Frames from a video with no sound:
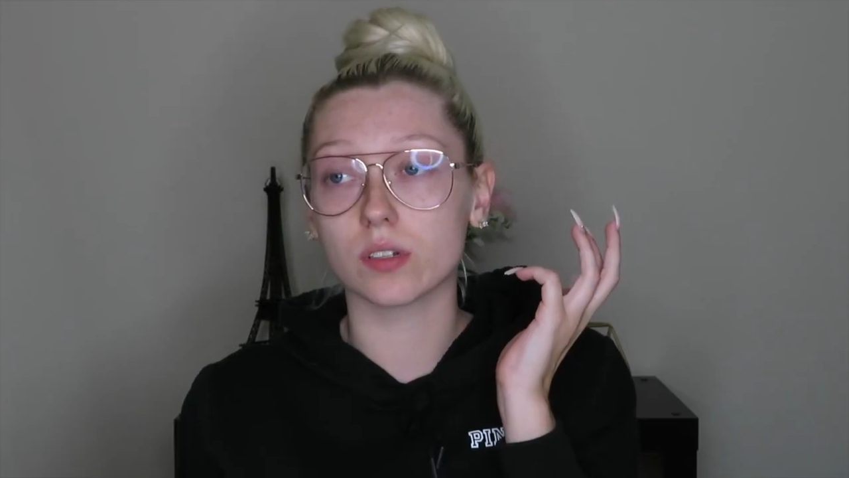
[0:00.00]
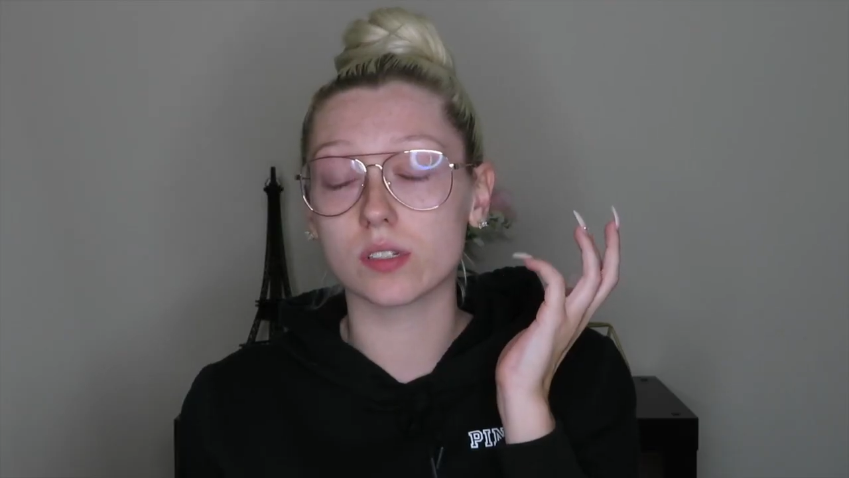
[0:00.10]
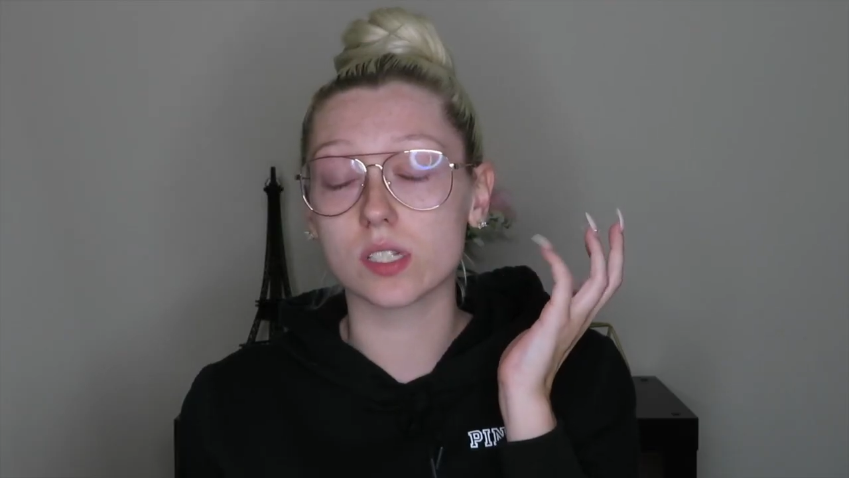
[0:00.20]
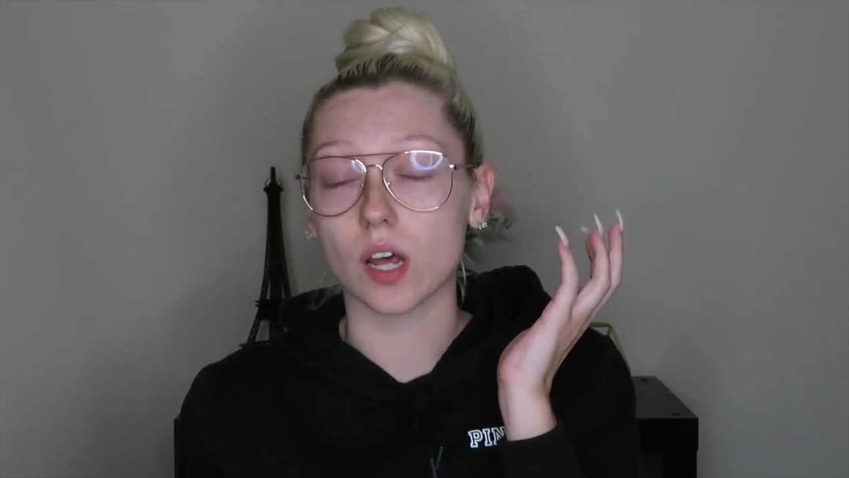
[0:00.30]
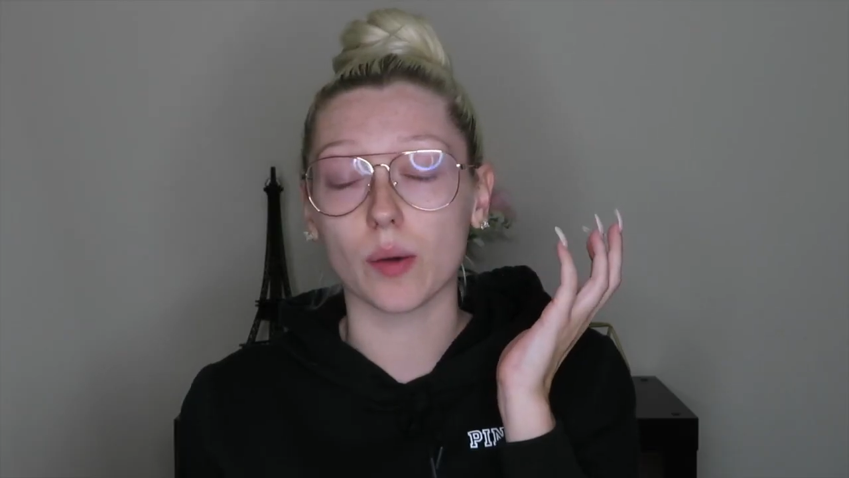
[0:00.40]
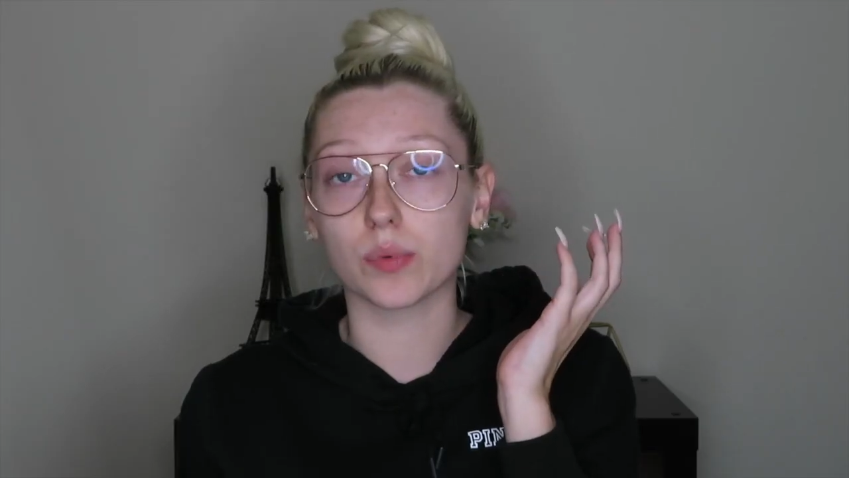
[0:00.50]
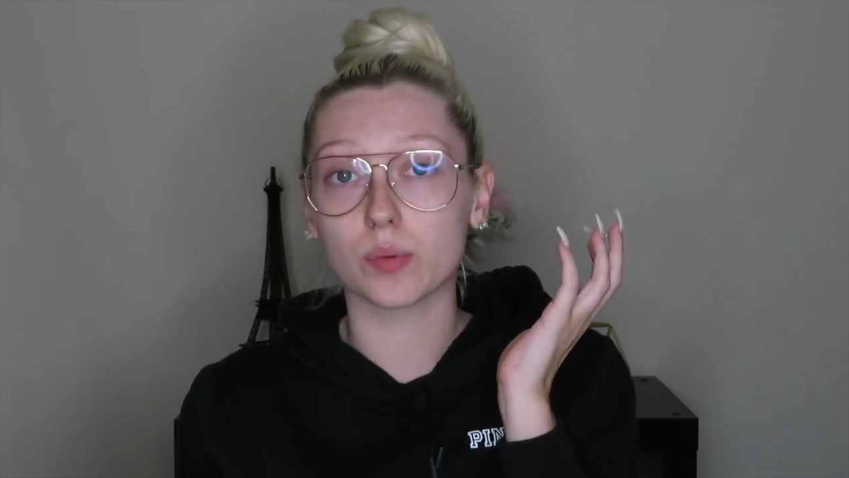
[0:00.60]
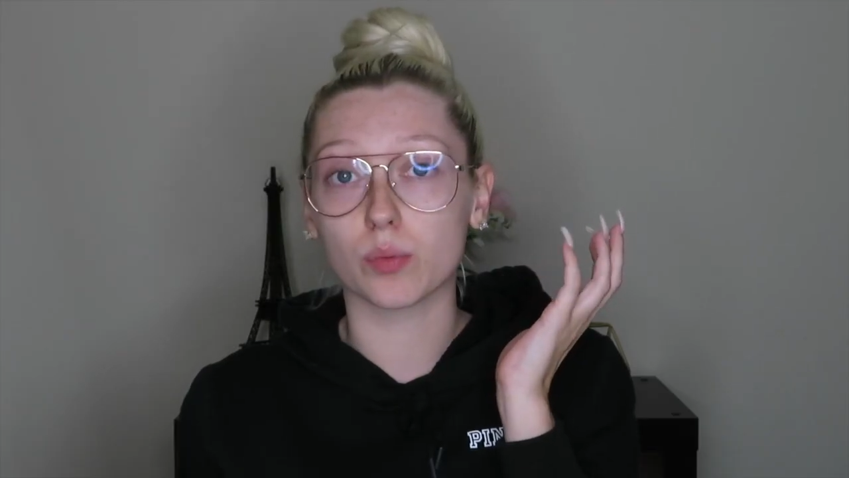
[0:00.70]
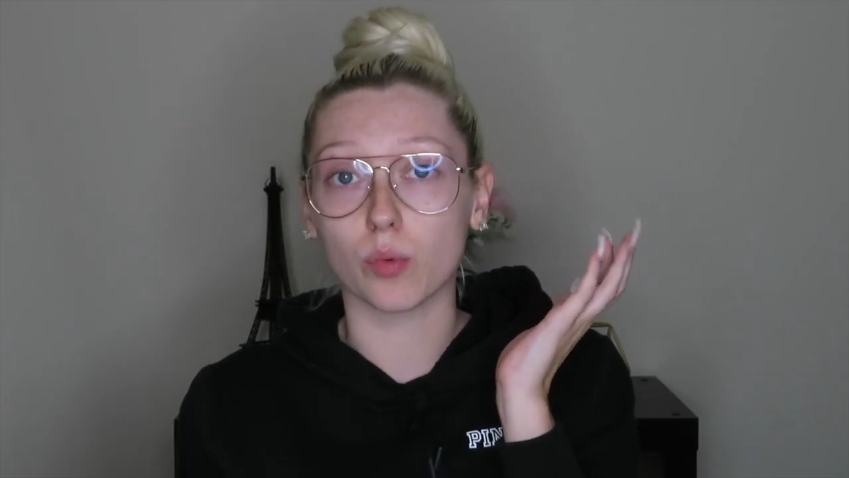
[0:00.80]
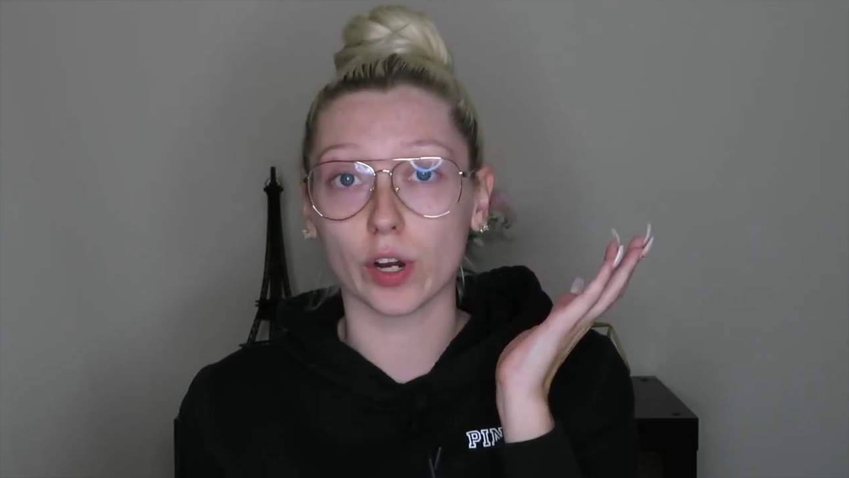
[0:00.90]

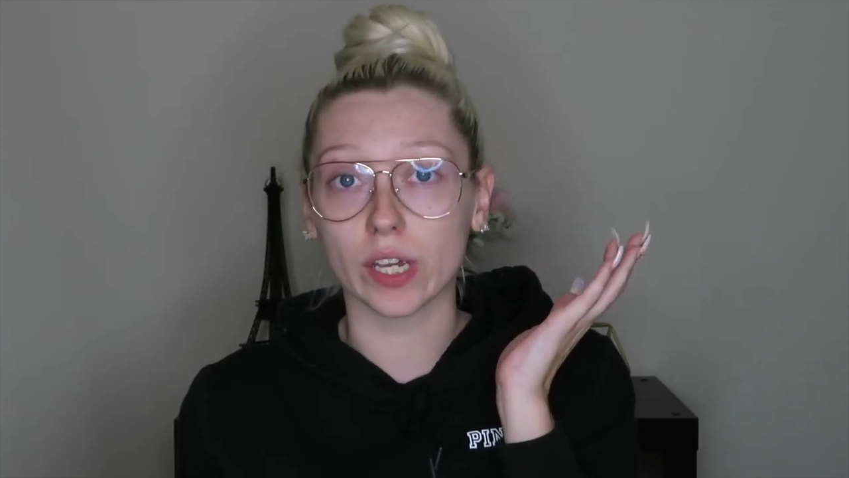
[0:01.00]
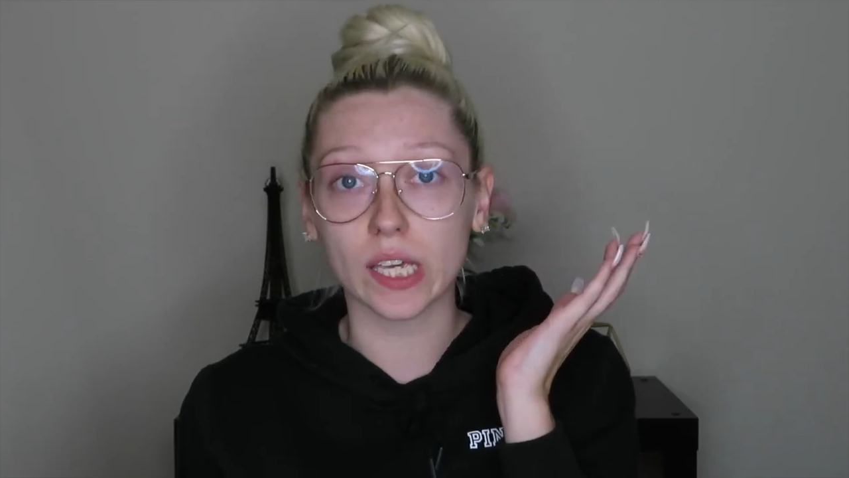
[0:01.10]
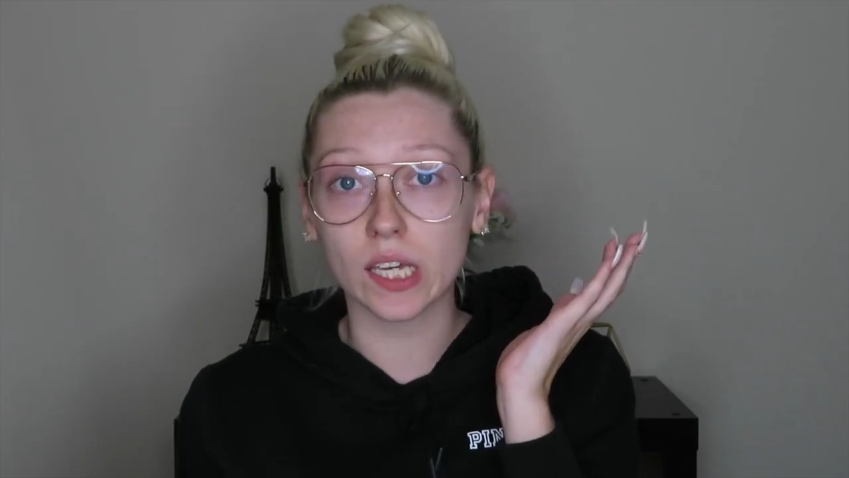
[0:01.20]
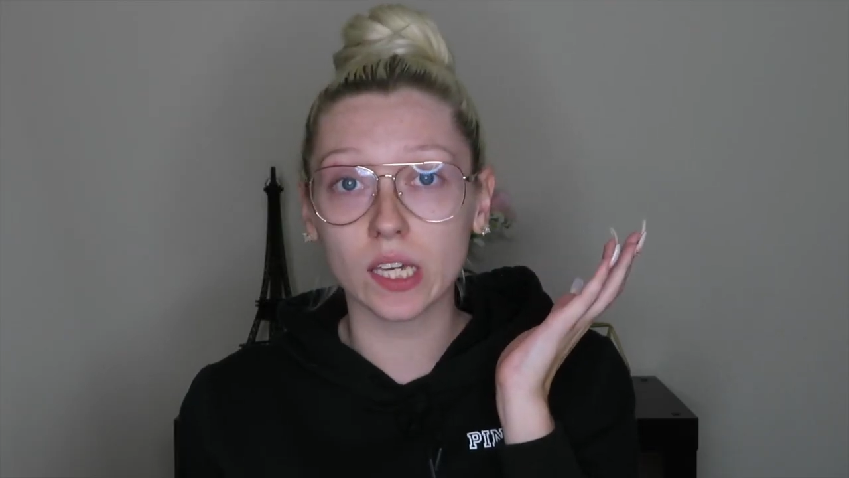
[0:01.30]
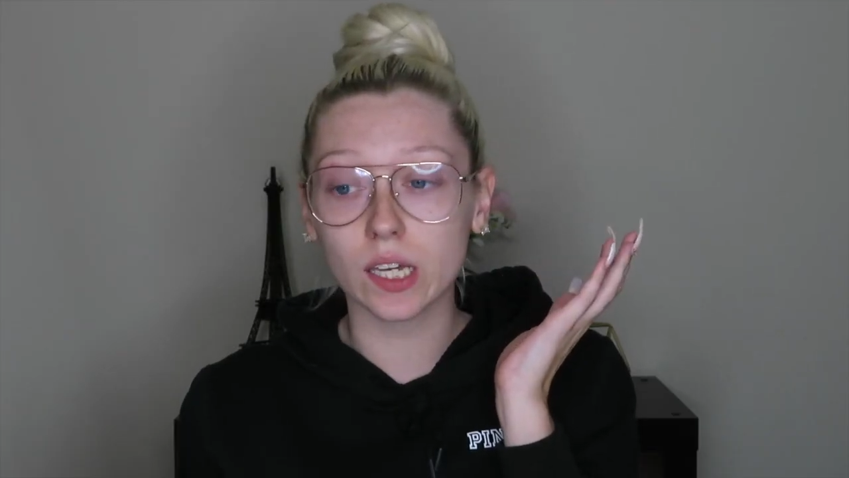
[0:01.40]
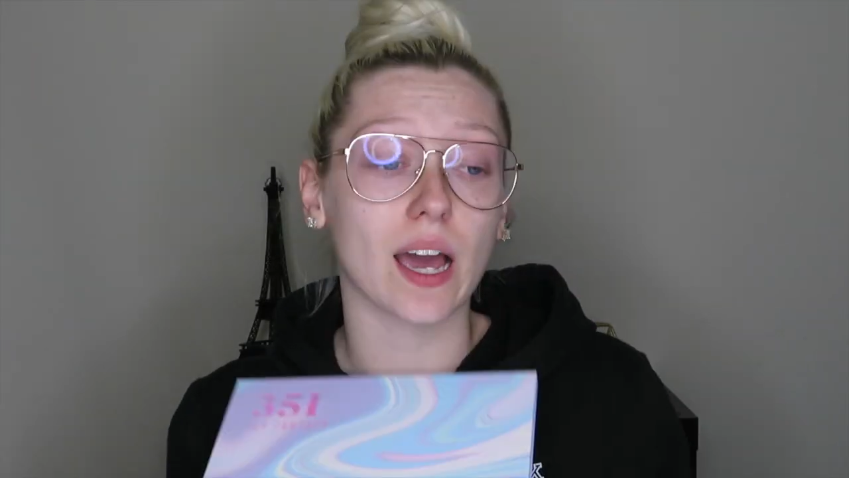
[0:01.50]
stopped working.